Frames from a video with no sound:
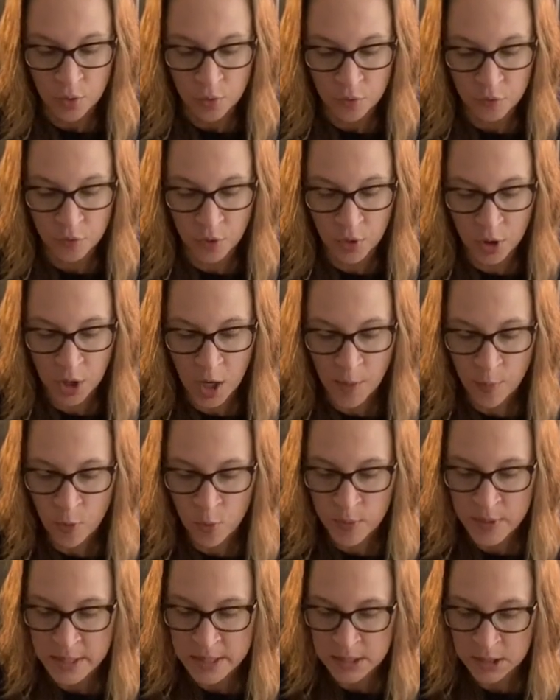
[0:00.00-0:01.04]
For a couple
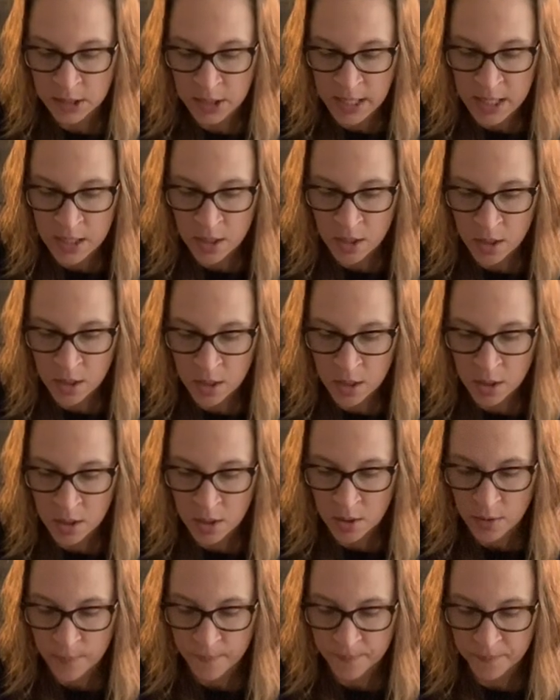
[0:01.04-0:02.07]
weeks later,
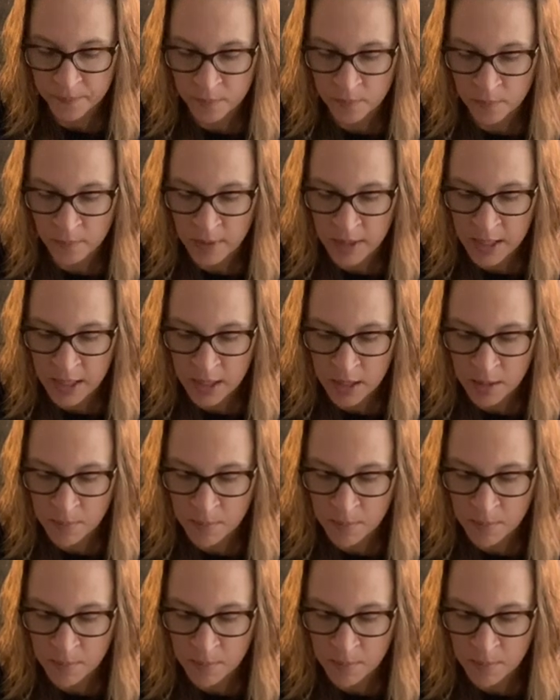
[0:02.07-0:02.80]
my